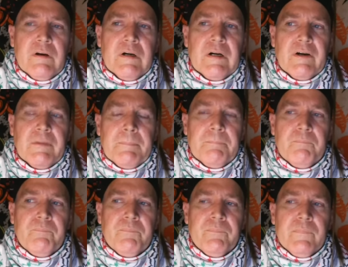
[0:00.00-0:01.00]
You
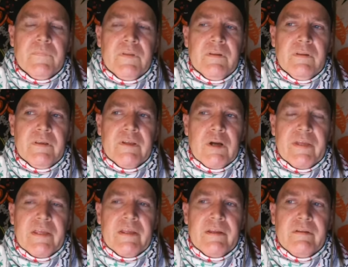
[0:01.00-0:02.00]
know,
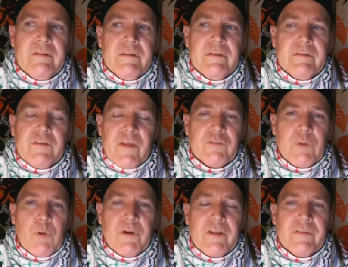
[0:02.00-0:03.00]

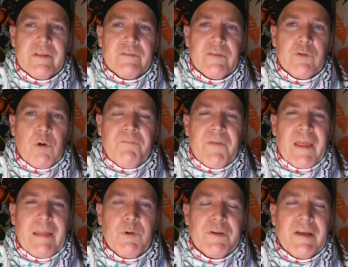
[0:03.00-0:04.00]
his whole
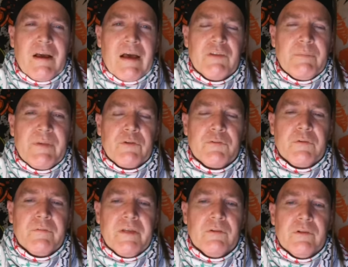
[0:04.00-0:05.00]
family would constantly be under
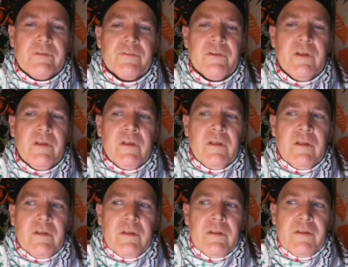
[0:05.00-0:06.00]
surveillance.
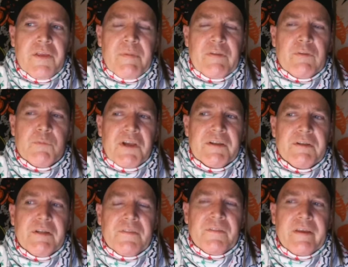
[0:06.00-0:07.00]
He'd be
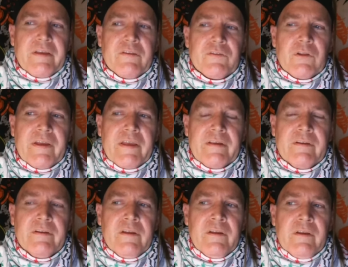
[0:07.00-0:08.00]
subjected to things
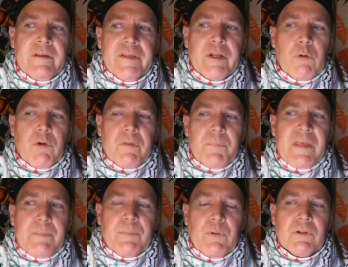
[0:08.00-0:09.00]
like, you know, when
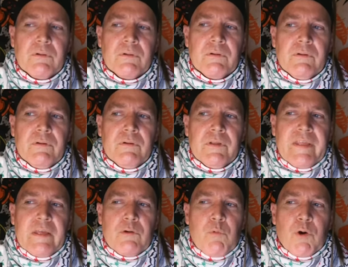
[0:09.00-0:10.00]
people
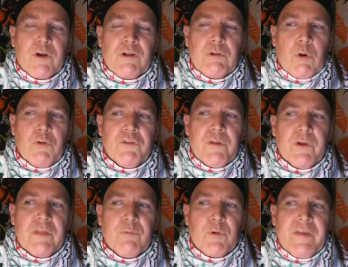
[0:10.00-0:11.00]
he worked closely
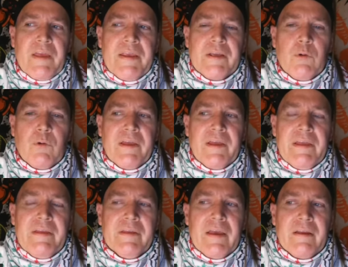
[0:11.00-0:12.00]
with were taken
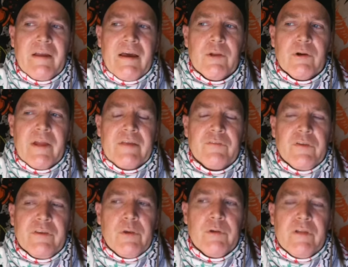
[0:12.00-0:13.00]
away and either
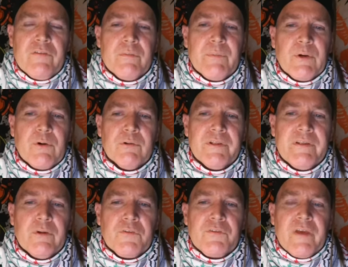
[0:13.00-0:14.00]
executed
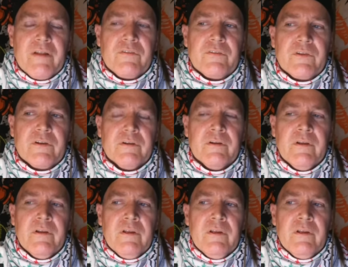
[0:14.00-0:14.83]
summarily or sentenced to